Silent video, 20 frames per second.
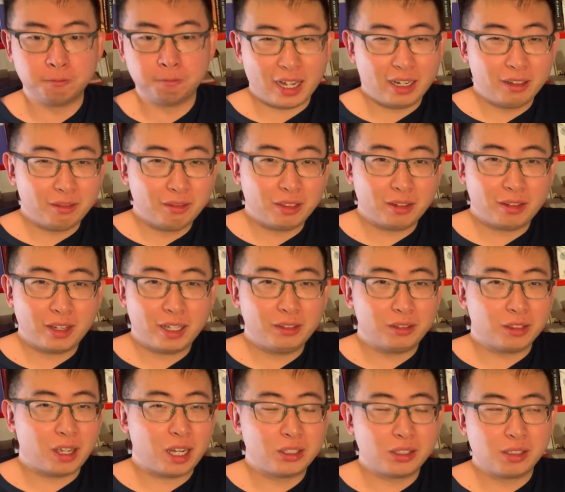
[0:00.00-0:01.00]
And if you
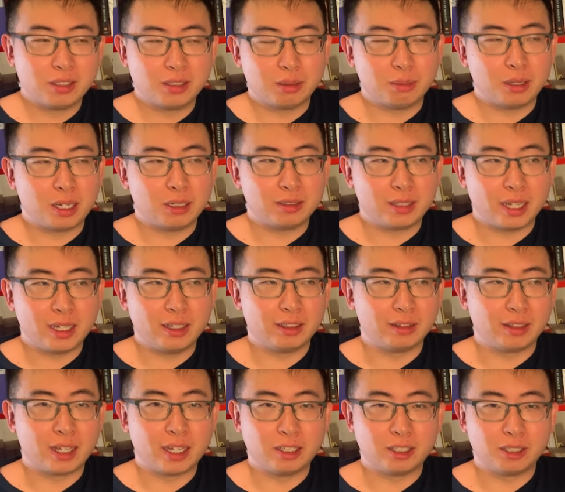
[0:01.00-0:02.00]
think not just about
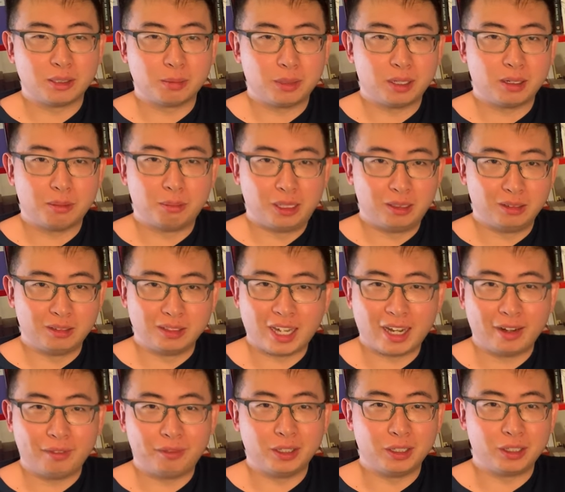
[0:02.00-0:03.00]
sending letters, but about
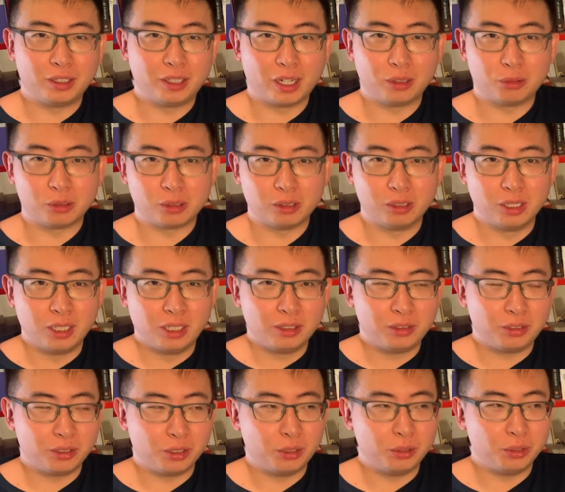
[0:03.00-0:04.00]
life in general,
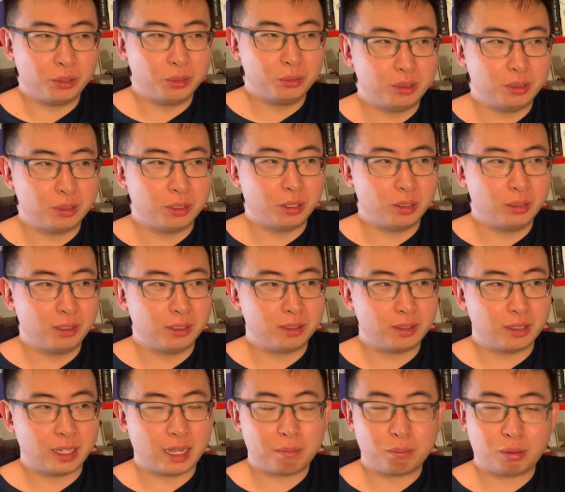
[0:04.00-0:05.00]
so would
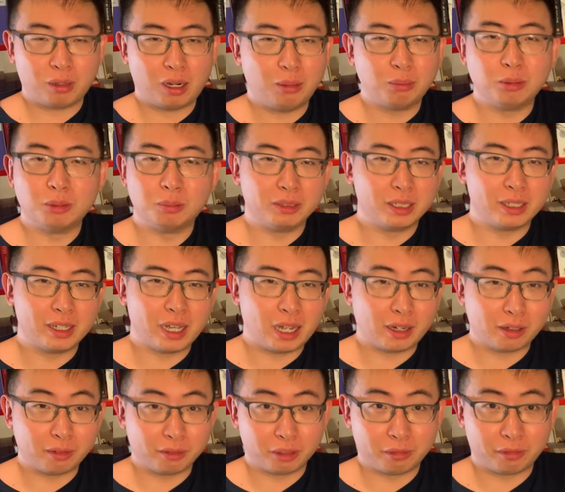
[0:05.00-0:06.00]
notice that probably
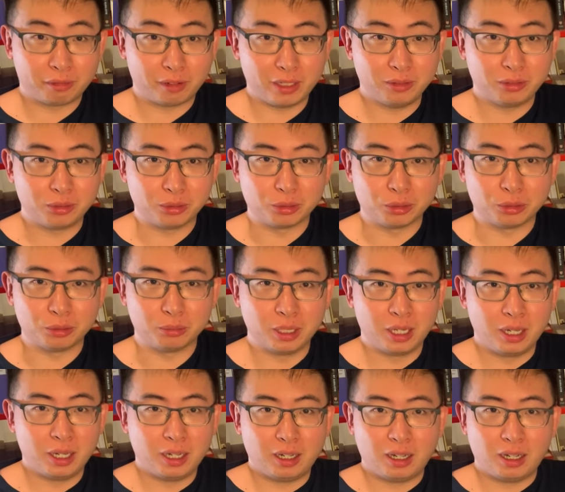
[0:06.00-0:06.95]
out of your friends group,